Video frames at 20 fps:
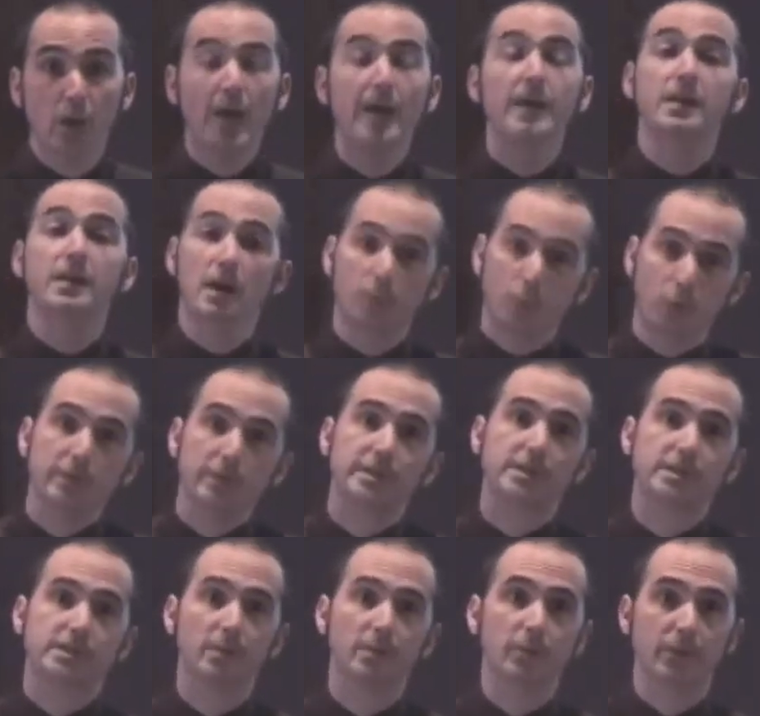you end up with
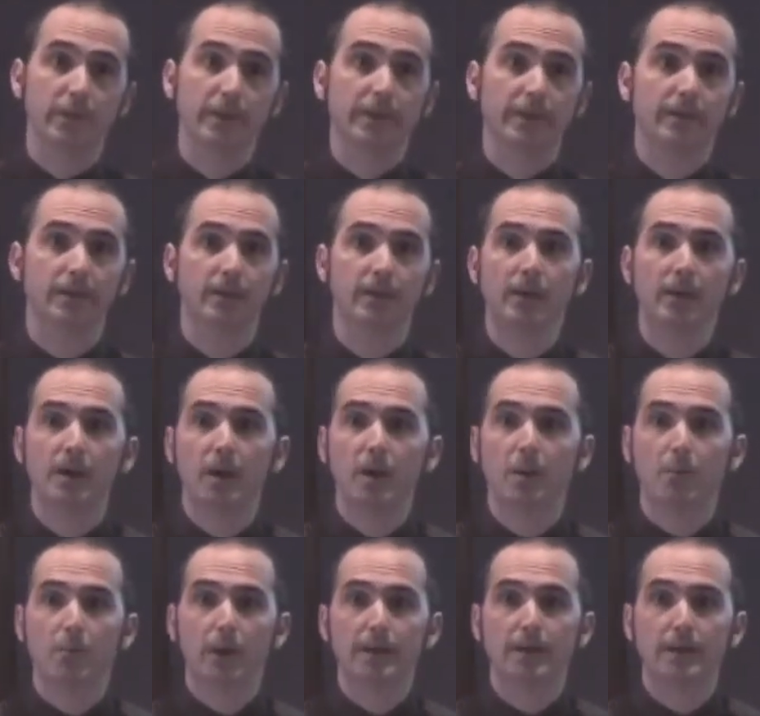something.
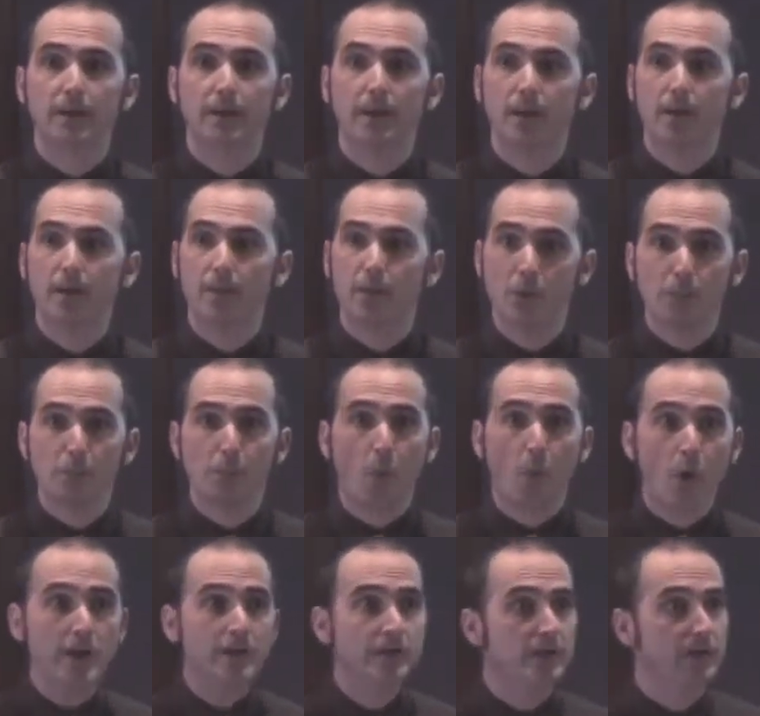But the
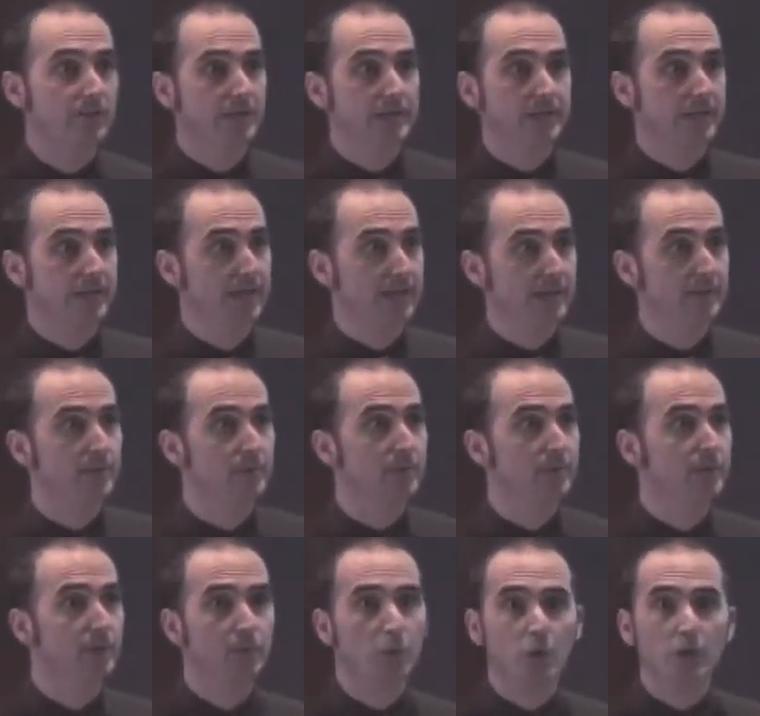point of a
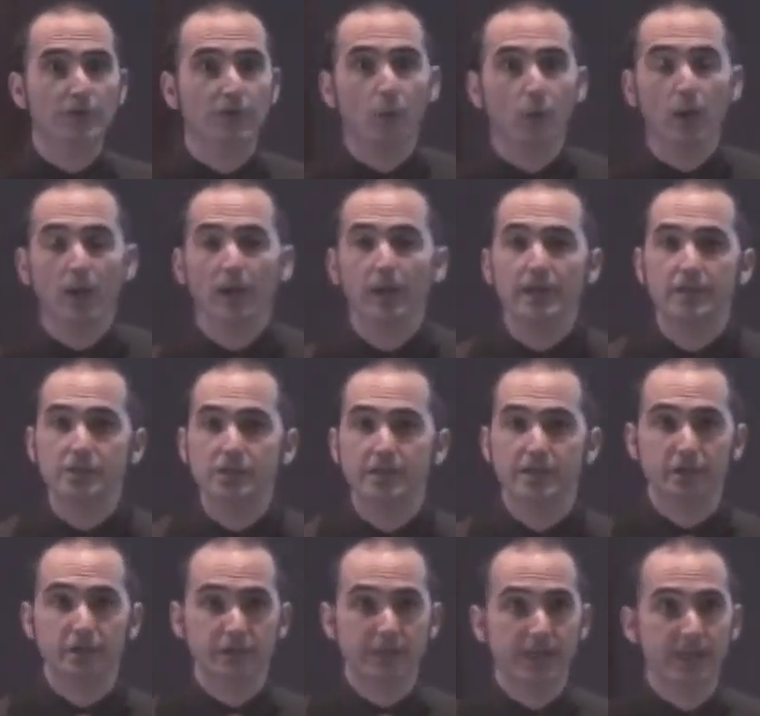game, the point of a well
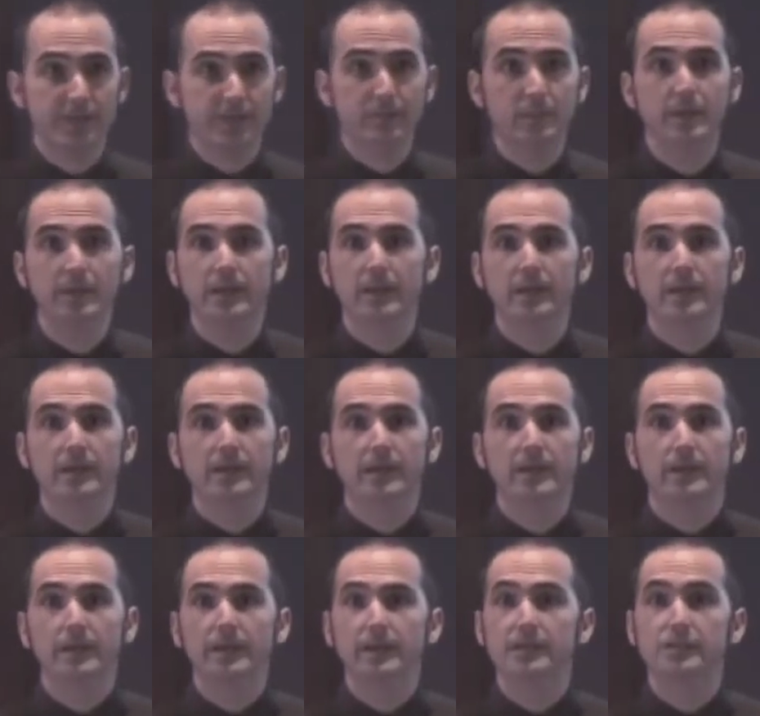engineered game,
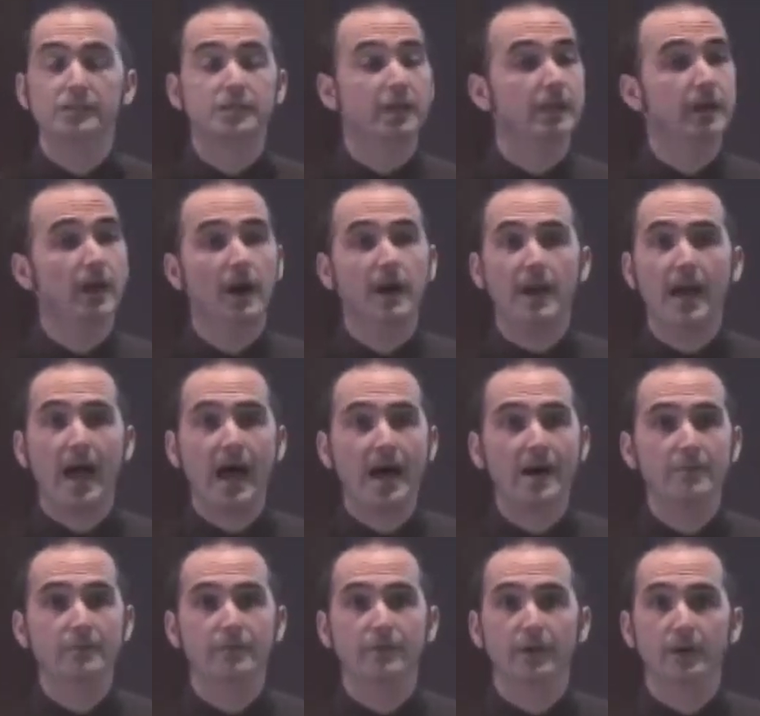is to not
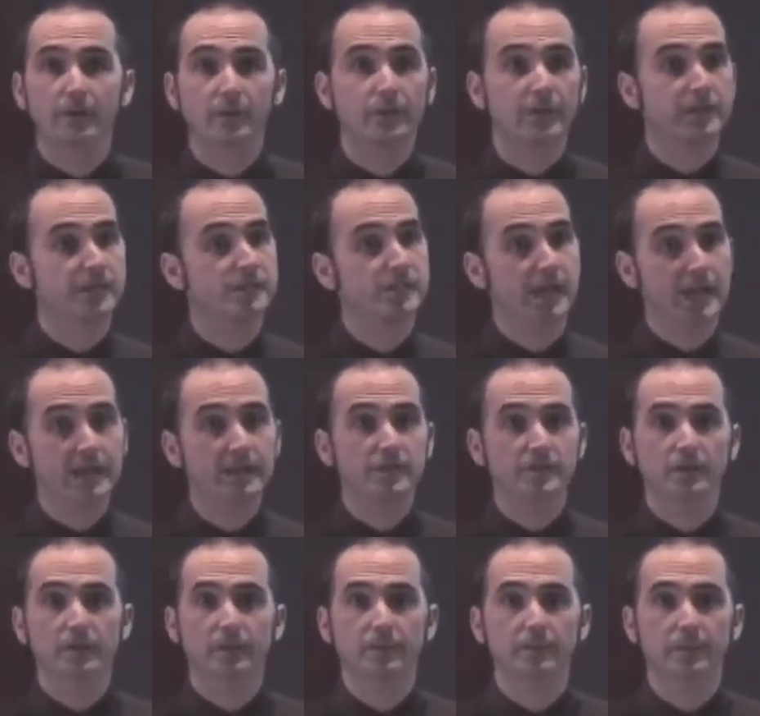have a fixed
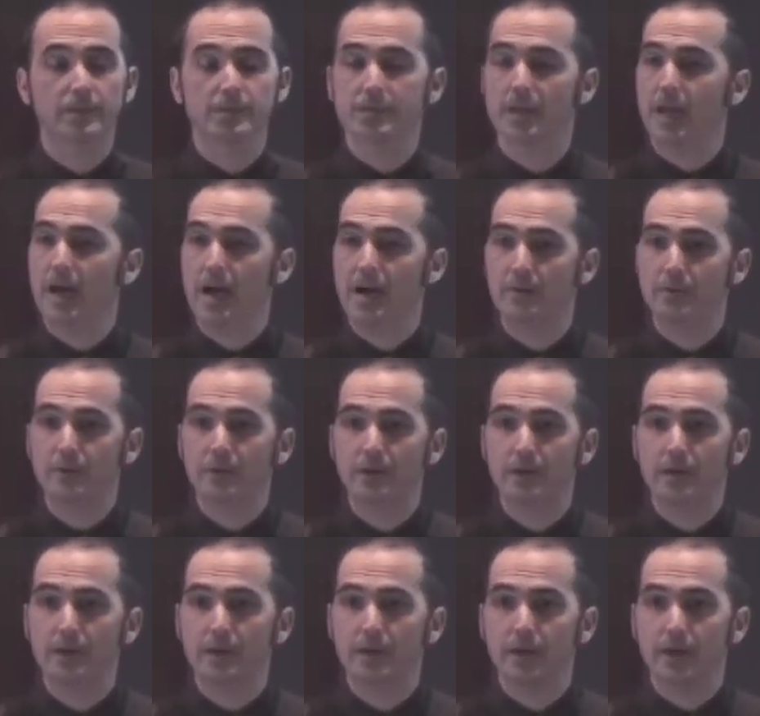answer, is to have
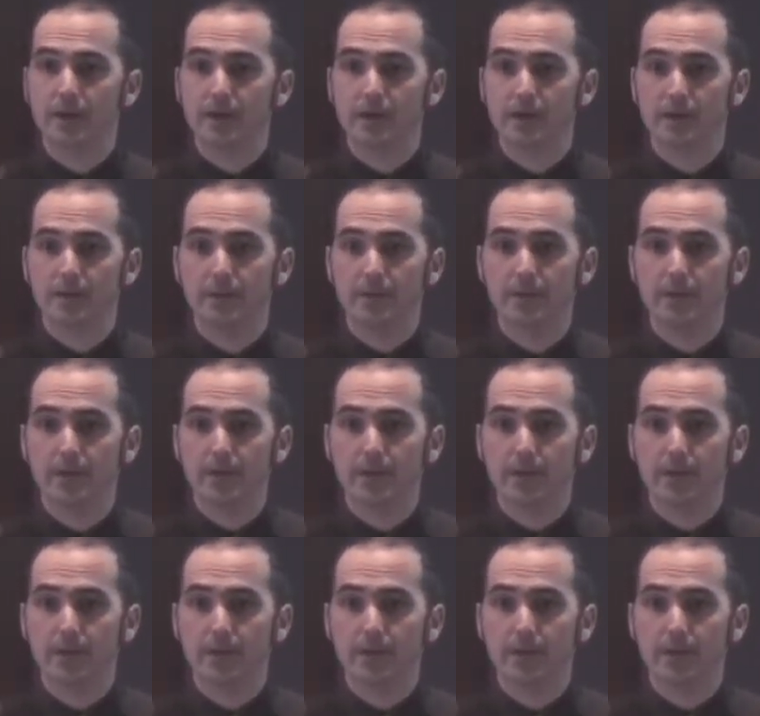uh,